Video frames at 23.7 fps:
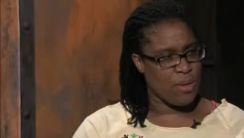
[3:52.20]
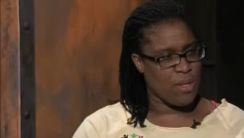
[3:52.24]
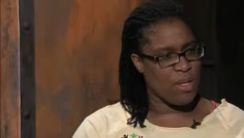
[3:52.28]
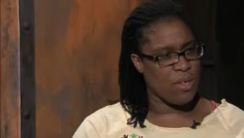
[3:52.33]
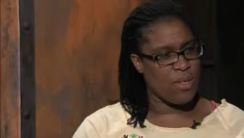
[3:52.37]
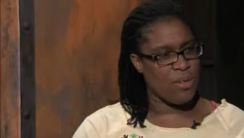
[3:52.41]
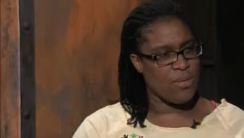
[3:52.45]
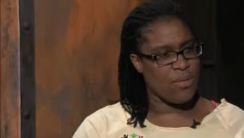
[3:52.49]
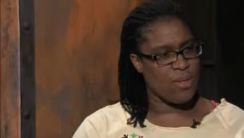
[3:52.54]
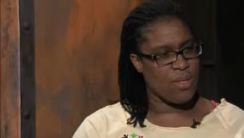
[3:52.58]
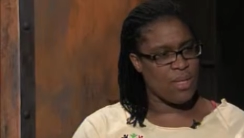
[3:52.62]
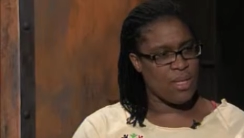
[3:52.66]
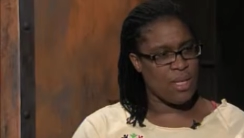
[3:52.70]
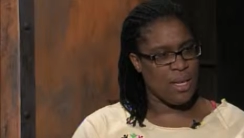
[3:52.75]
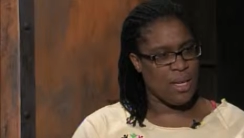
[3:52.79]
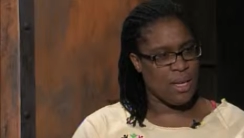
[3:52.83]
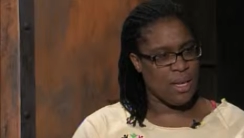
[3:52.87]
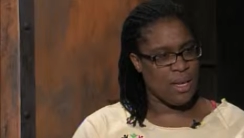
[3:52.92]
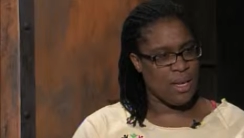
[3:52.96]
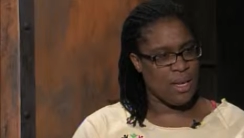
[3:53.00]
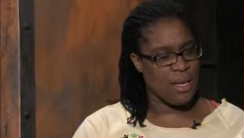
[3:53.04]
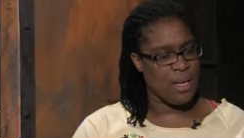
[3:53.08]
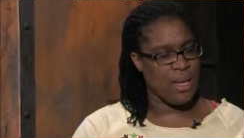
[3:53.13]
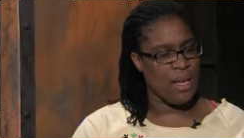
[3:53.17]
are you
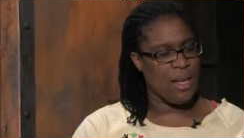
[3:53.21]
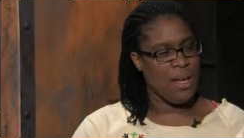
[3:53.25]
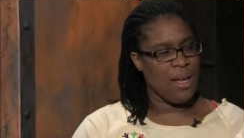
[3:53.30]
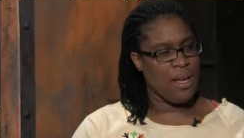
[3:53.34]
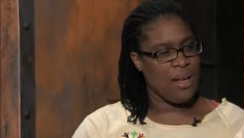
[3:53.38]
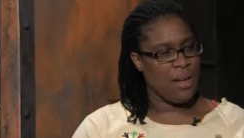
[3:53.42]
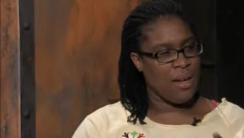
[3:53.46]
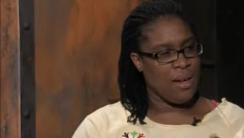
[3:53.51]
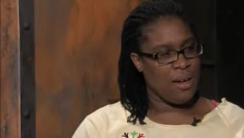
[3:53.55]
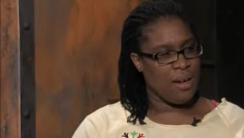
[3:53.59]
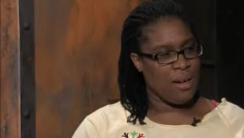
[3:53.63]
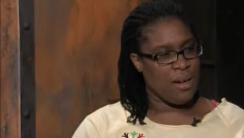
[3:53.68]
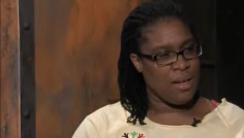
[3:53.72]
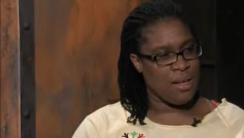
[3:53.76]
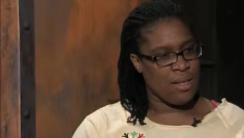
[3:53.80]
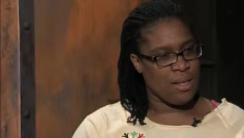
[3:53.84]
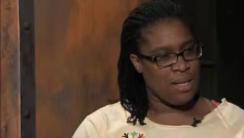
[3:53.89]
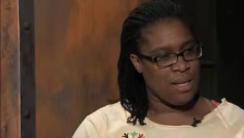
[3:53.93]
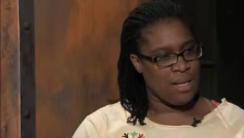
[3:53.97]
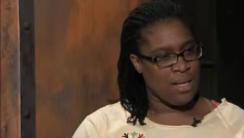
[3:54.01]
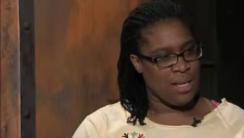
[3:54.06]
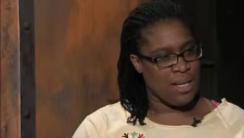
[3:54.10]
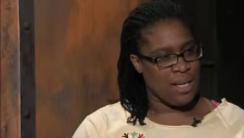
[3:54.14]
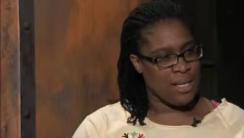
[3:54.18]
seeing are
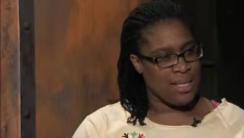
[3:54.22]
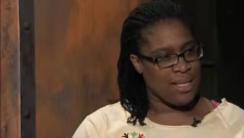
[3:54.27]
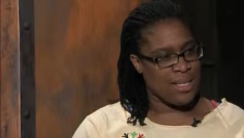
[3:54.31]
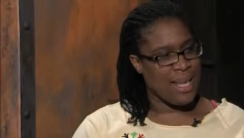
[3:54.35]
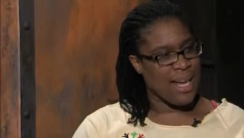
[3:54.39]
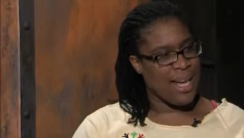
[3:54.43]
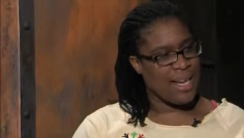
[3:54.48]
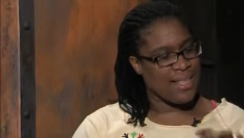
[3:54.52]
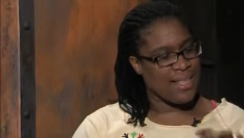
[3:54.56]
the exact